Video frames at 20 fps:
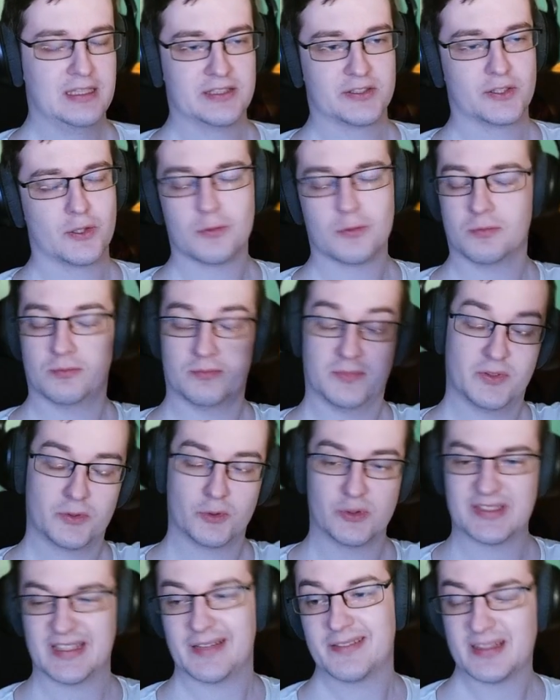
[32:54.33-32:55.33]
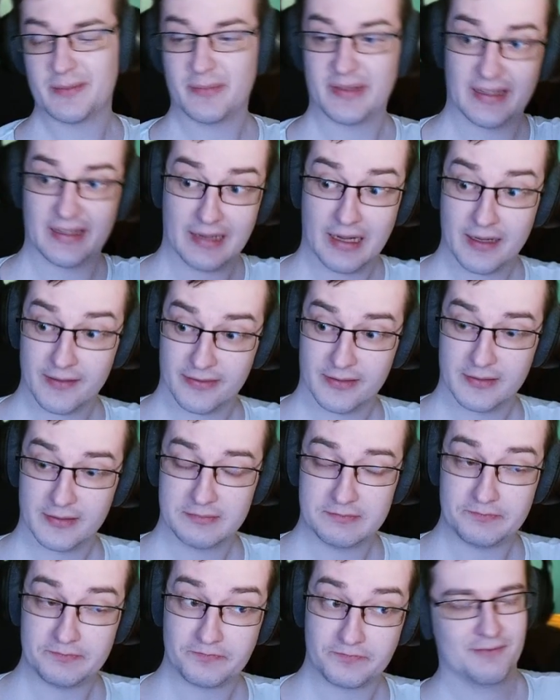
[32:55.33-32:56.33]
So to save somebody's life
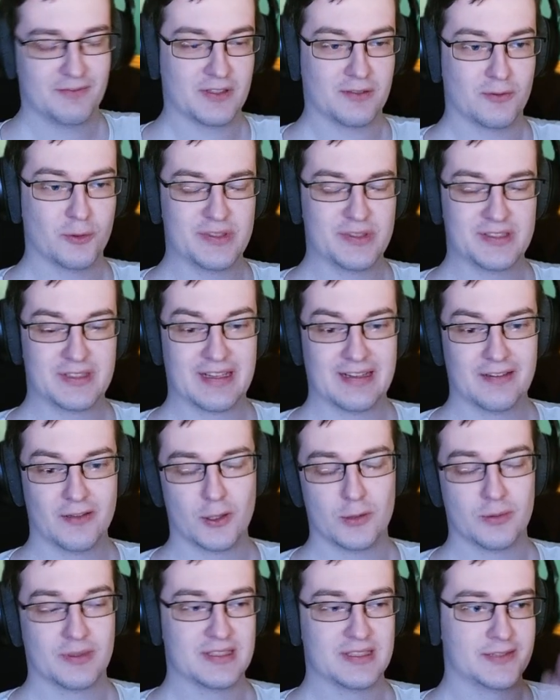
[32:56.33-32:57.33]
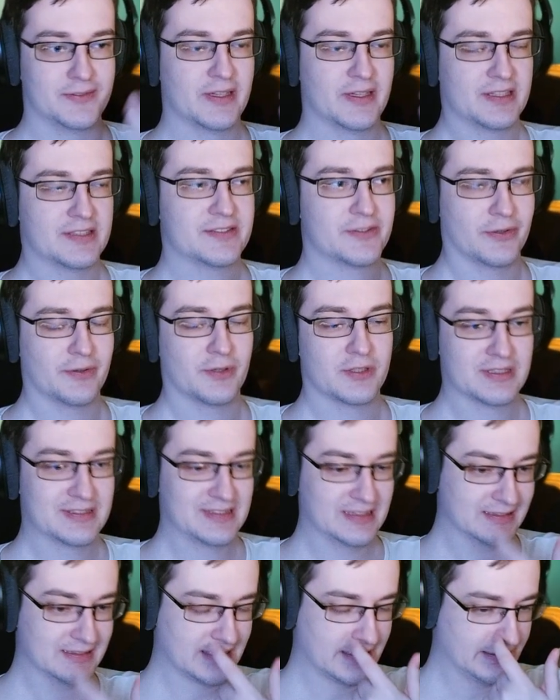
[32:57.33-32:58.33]
who is really low, it's very strong
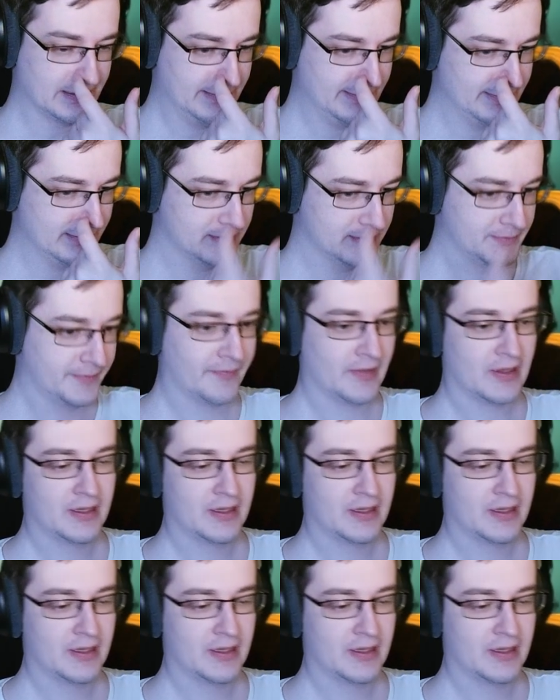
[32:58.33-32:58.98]
single target heal.